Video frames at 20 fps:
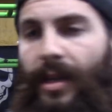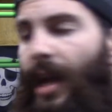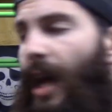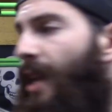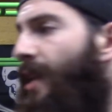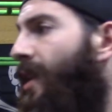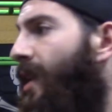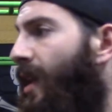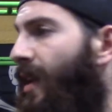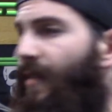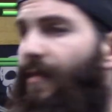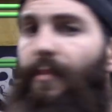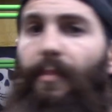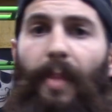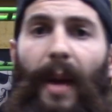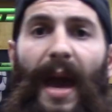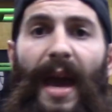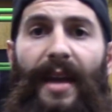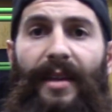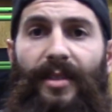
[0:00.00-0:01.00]
Deadlift,
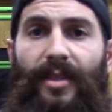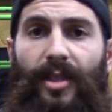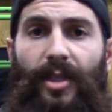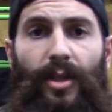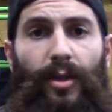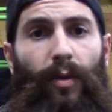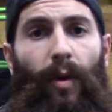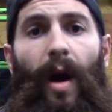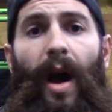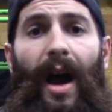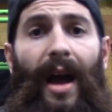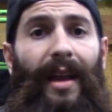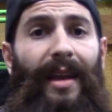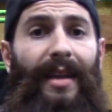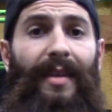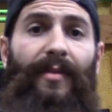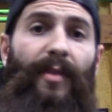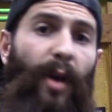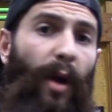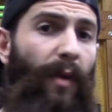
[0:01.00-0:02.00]
bench,
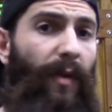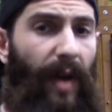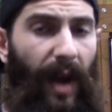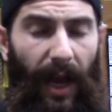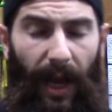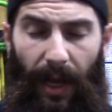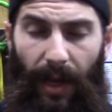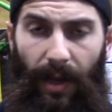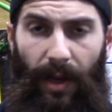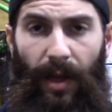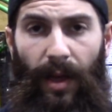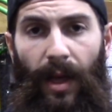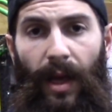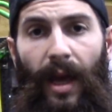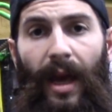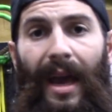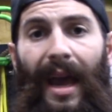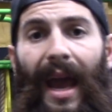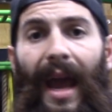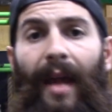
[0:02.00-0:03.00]
squat, even overhead.
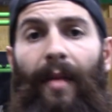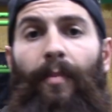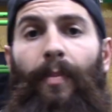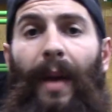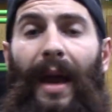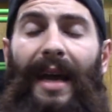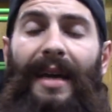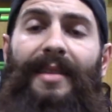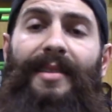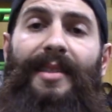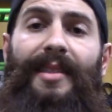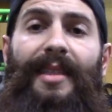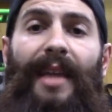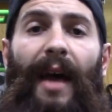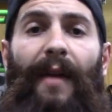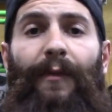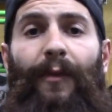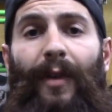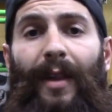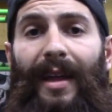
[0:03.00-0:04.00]
And bands
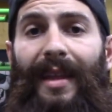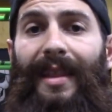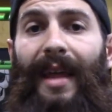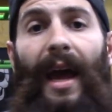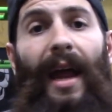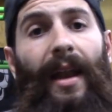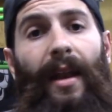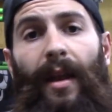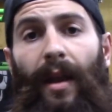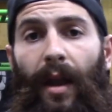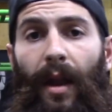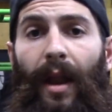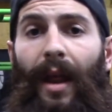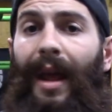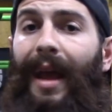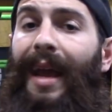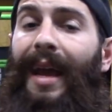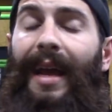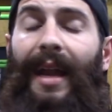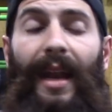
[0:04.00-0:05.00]
definitely
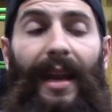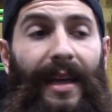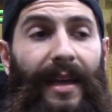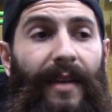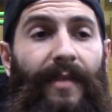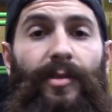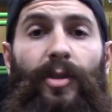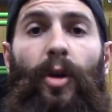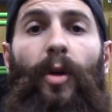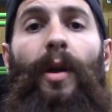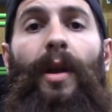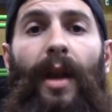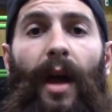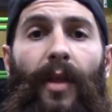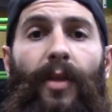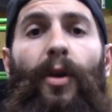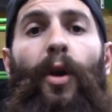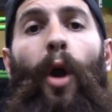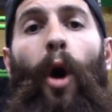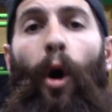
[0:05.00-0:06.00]
it gives you
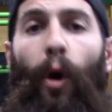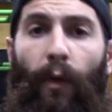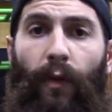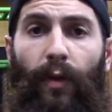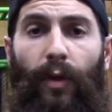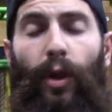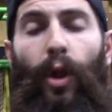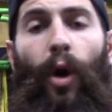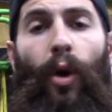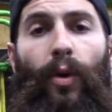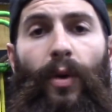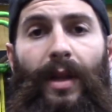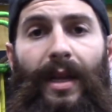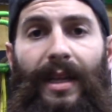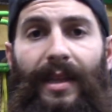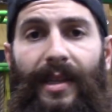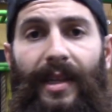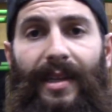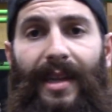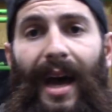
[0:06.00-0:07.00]
another overload
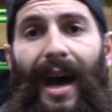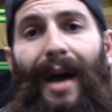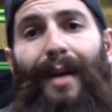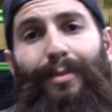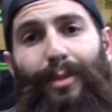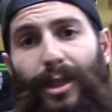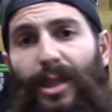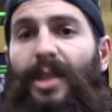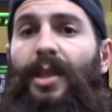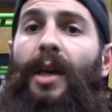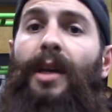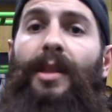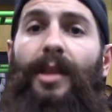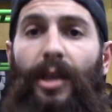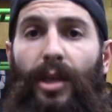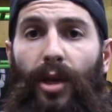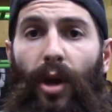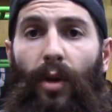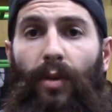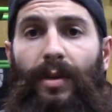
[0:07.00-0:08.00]
at the top, just like
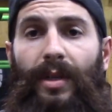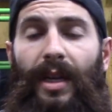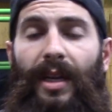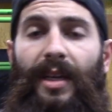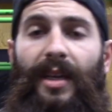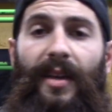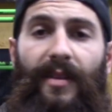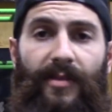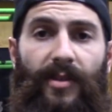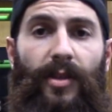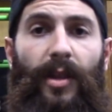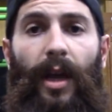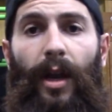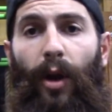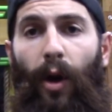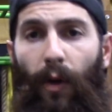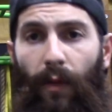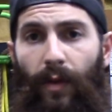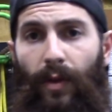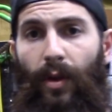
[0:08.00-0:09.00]
the yoke did. It gives you
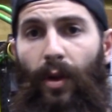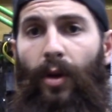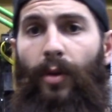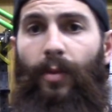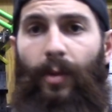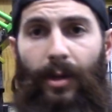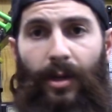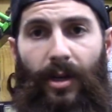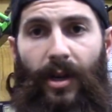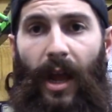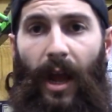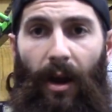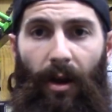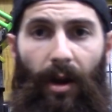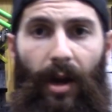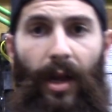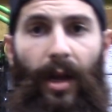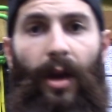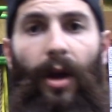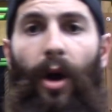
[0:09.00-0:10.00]
that overload when you're
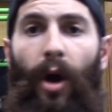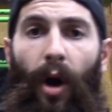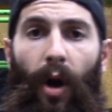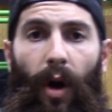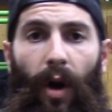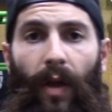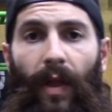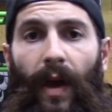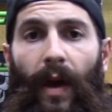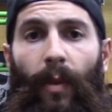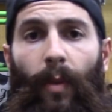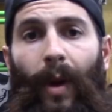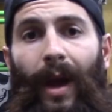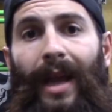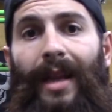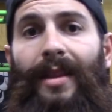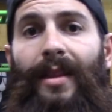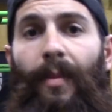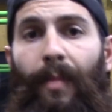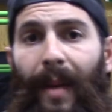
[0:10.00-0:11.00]
carrying all that
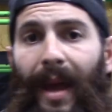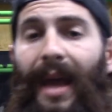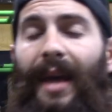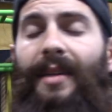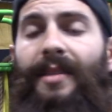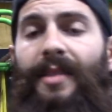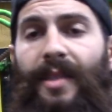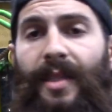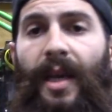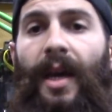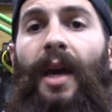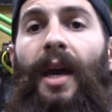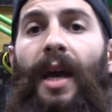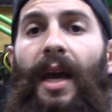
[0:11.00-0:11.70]
weight. The bands